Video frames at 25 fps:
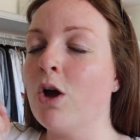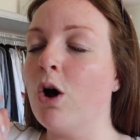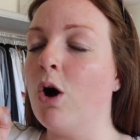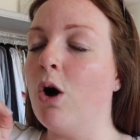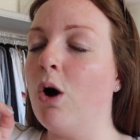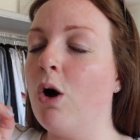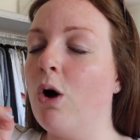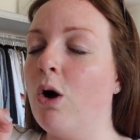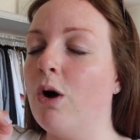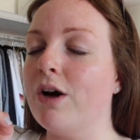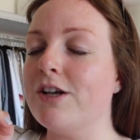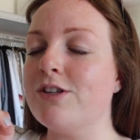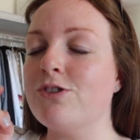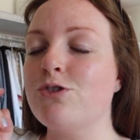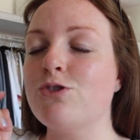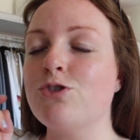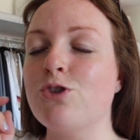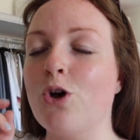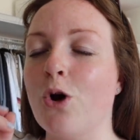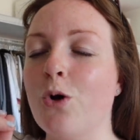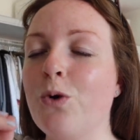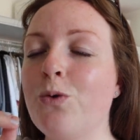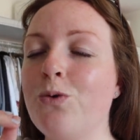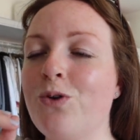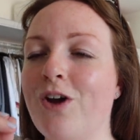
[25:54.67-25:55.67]
Oh, it's
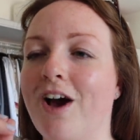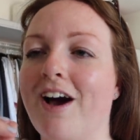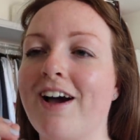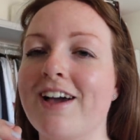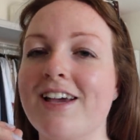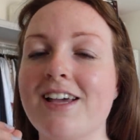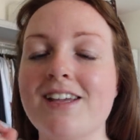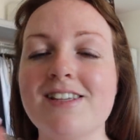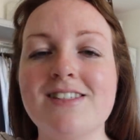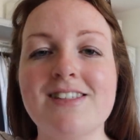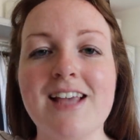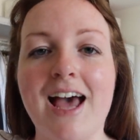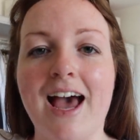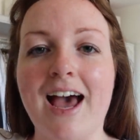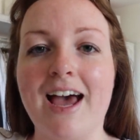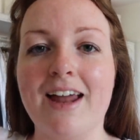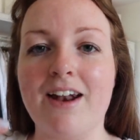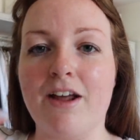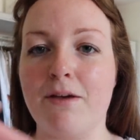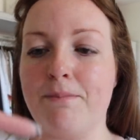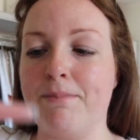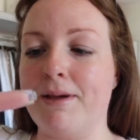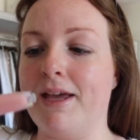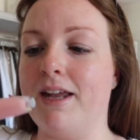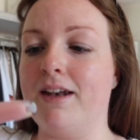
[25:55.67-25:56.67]
so nice,
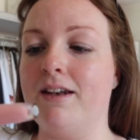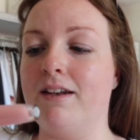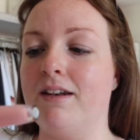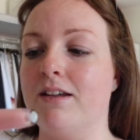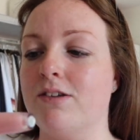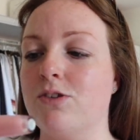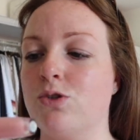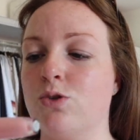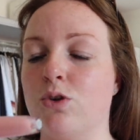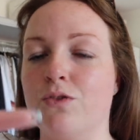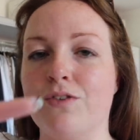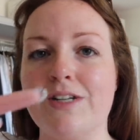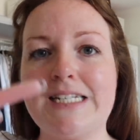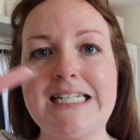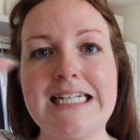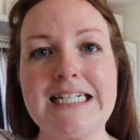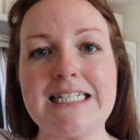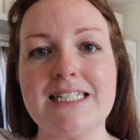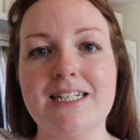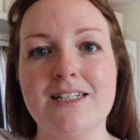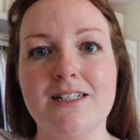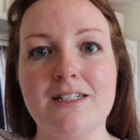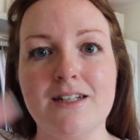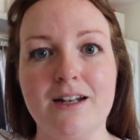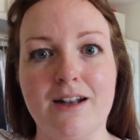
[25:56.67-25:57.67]
and I've been sort of
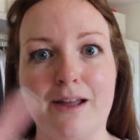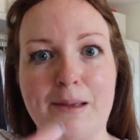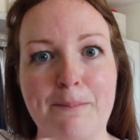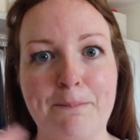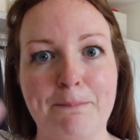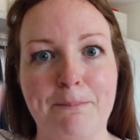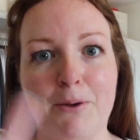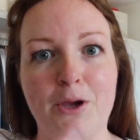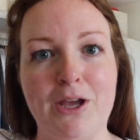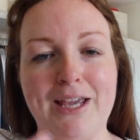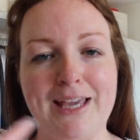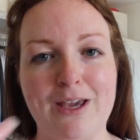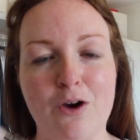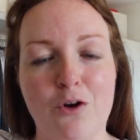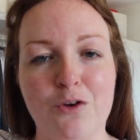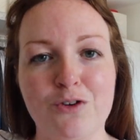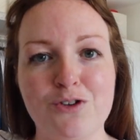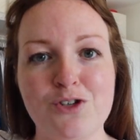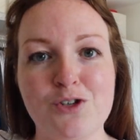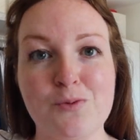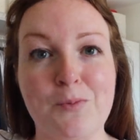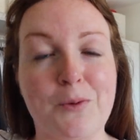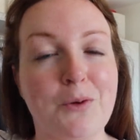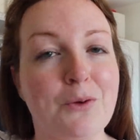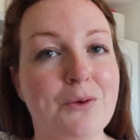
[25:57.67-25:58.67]
addicted to like putting it
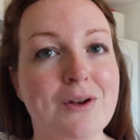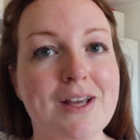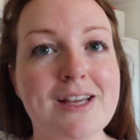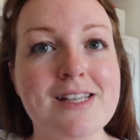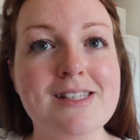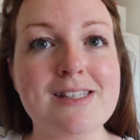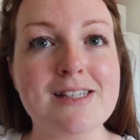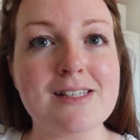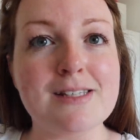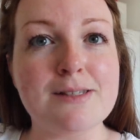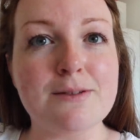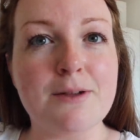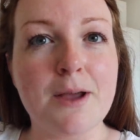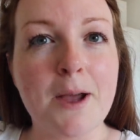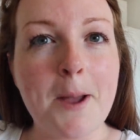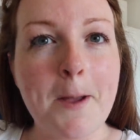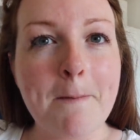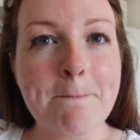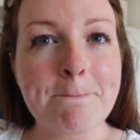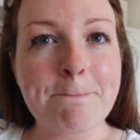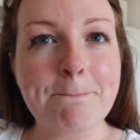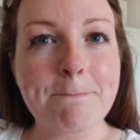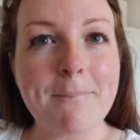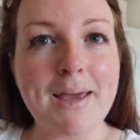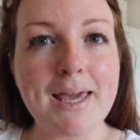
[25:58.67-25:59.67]
on, to be honest. It's
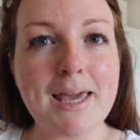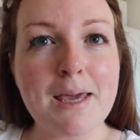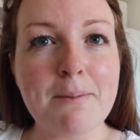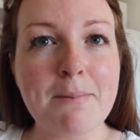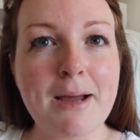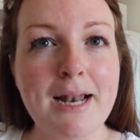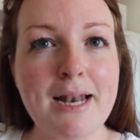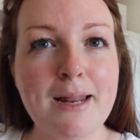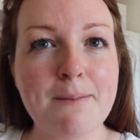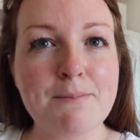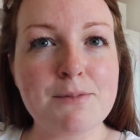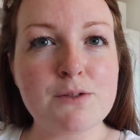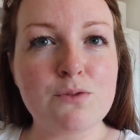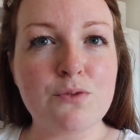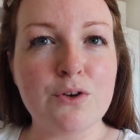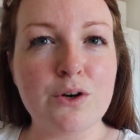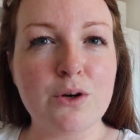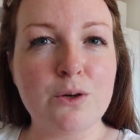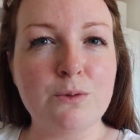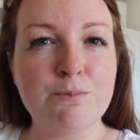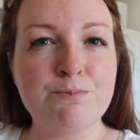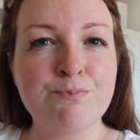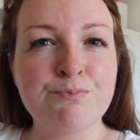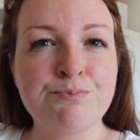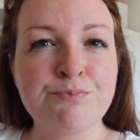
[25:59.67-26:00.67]
making my lips
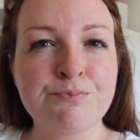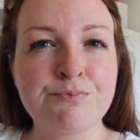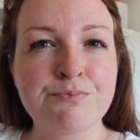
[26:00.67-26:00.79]
feel